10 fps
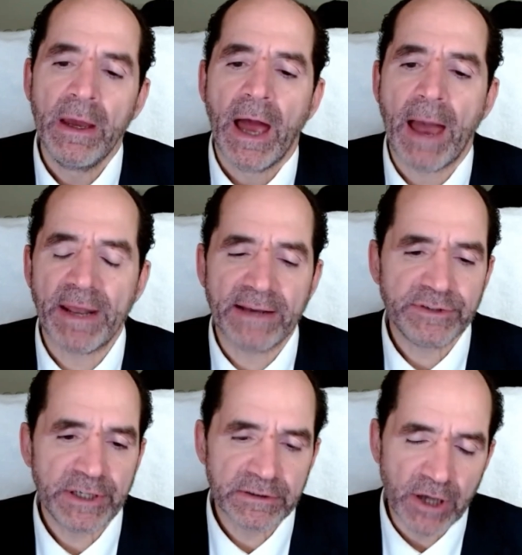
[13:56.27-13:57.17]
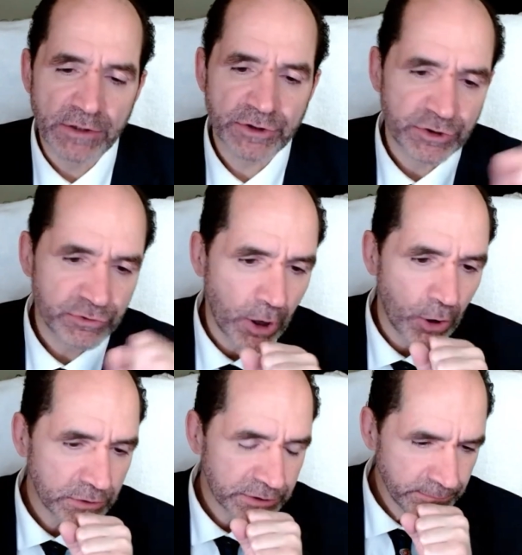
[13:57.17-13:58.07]
I mean, I've seen tons of
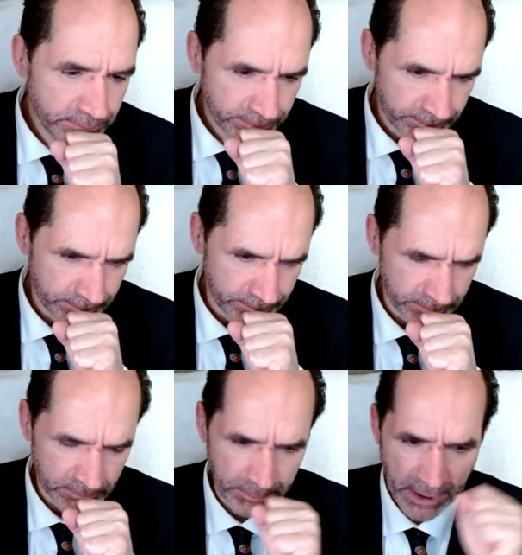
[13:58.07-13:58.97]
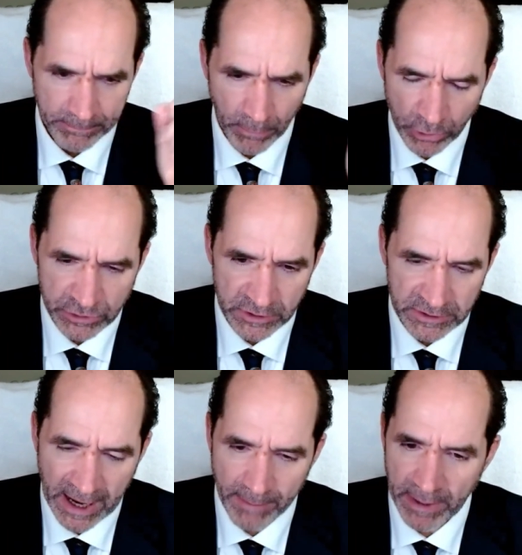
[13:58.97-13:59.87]
strokes, but most of the
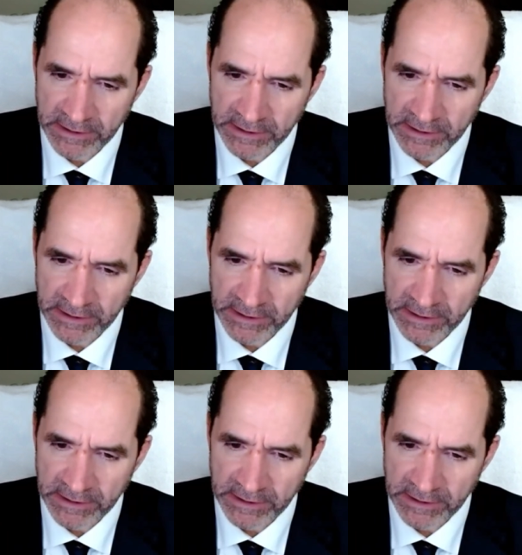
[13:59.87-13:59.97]
time, my